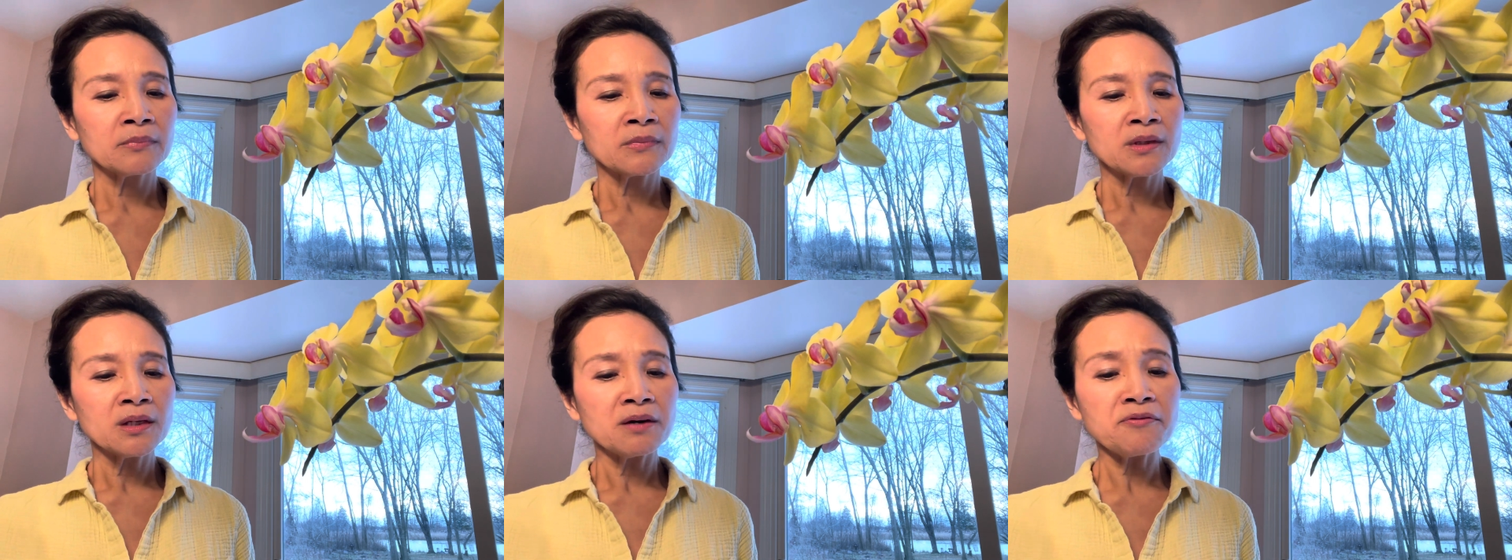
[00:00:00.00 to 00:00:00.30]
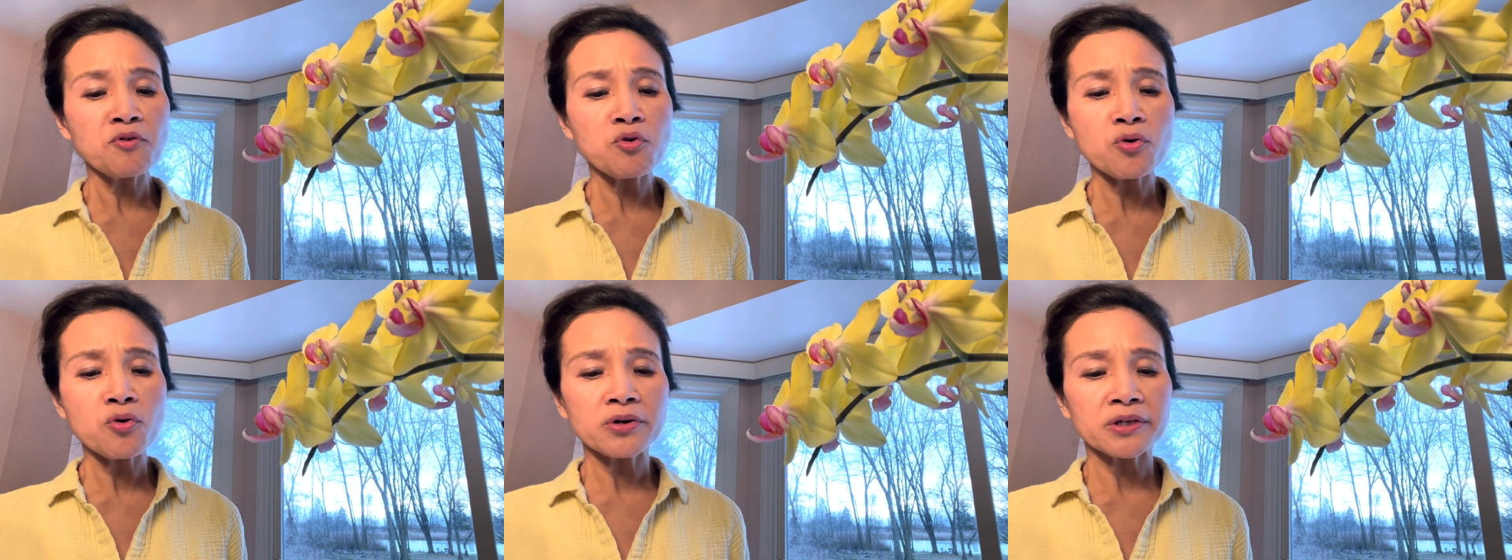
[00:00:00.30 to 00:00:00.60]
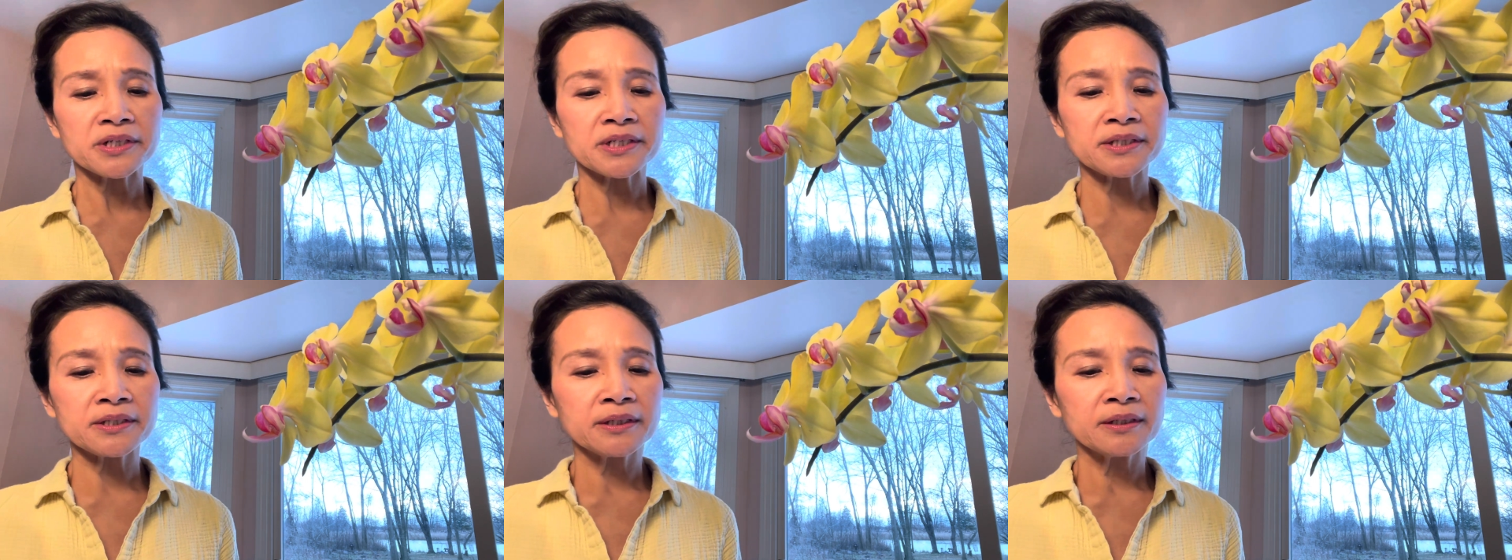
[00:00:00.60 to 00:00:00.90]
Of
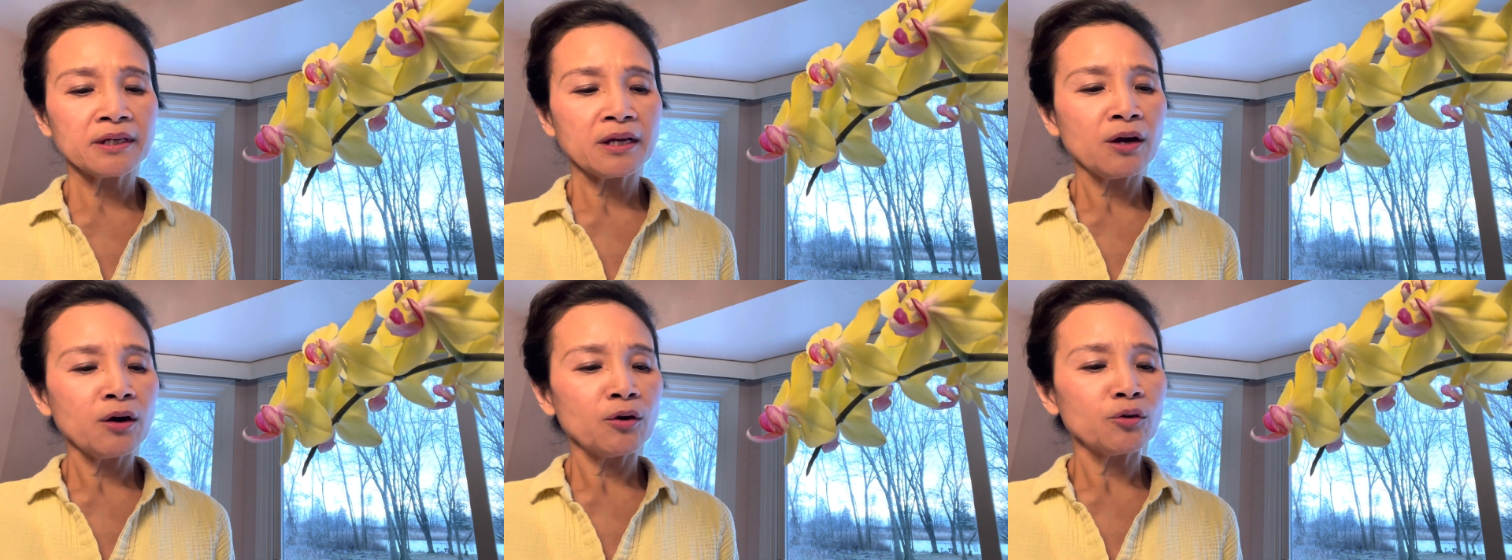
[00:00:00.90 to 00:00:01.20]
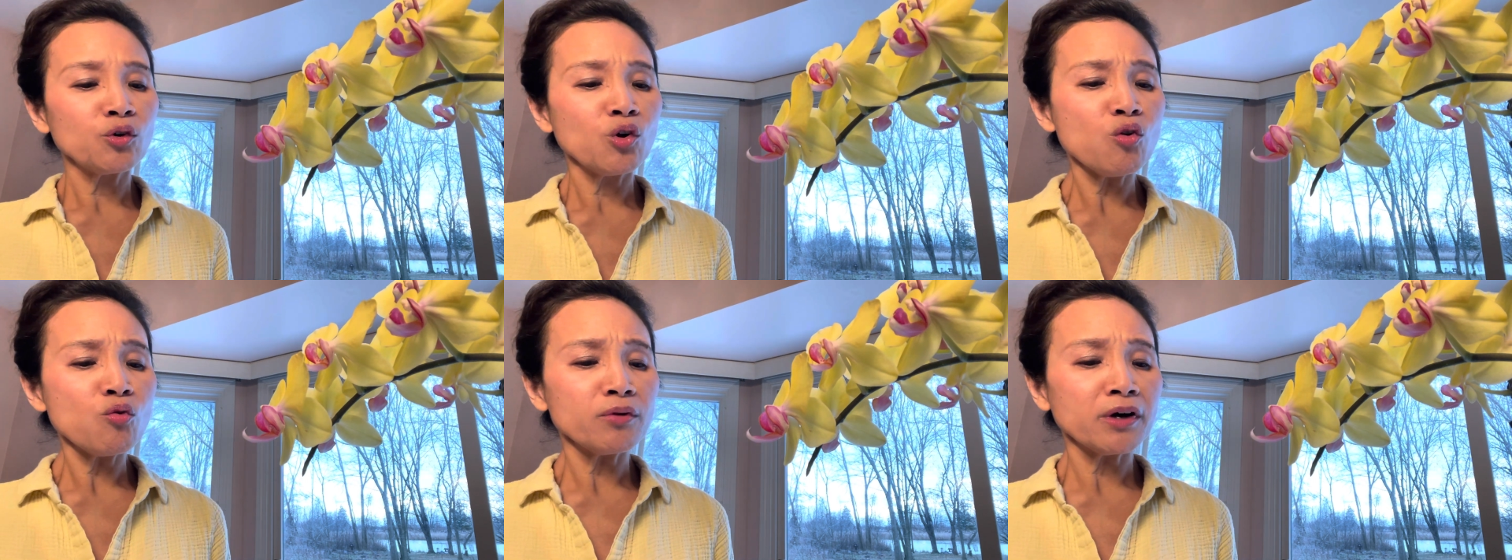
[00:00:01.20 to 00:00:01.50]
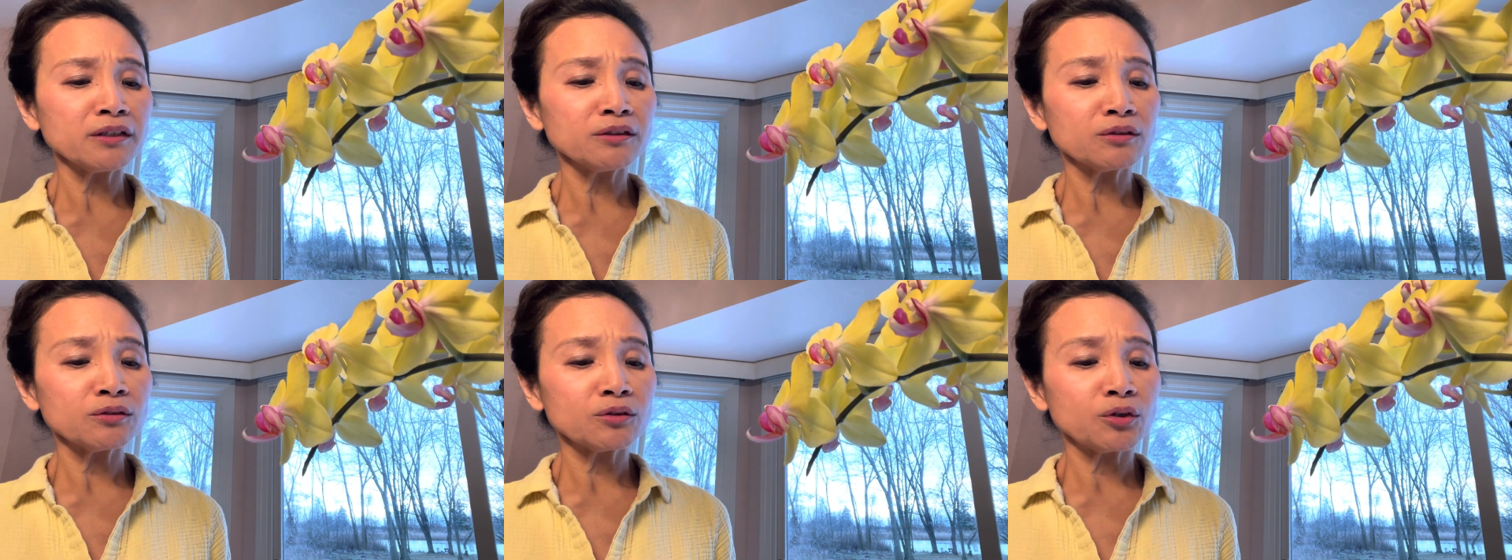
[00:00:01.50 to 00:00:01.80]
course, no
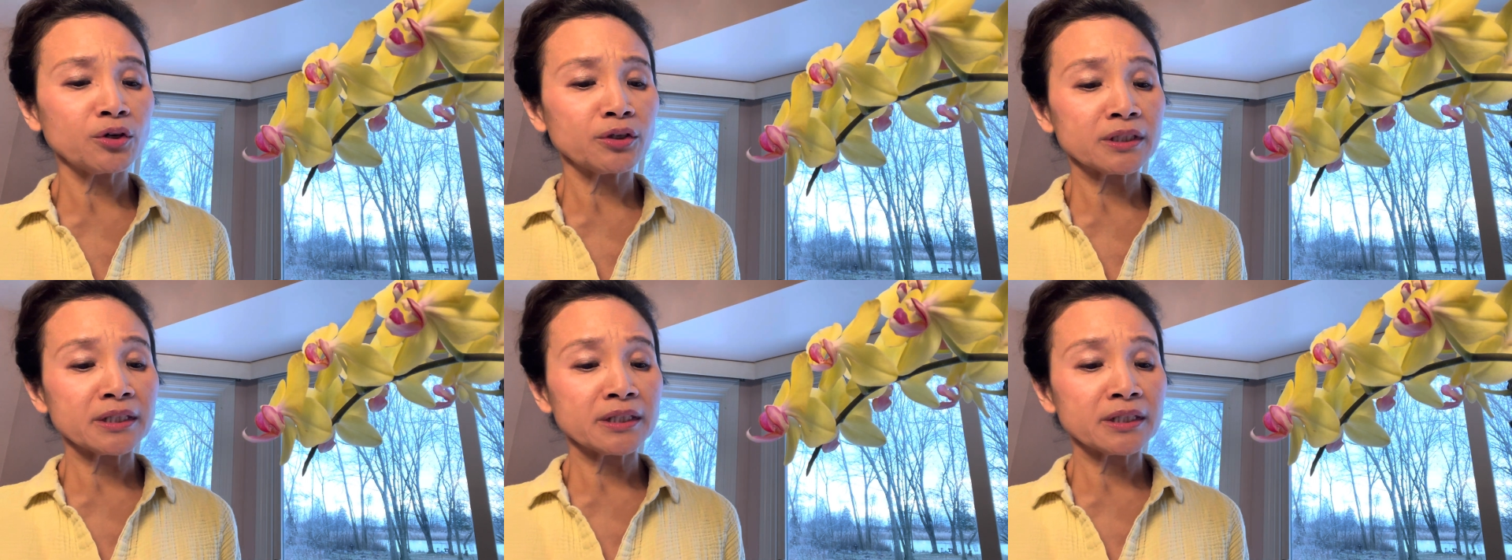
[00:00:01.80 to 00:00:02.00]
one could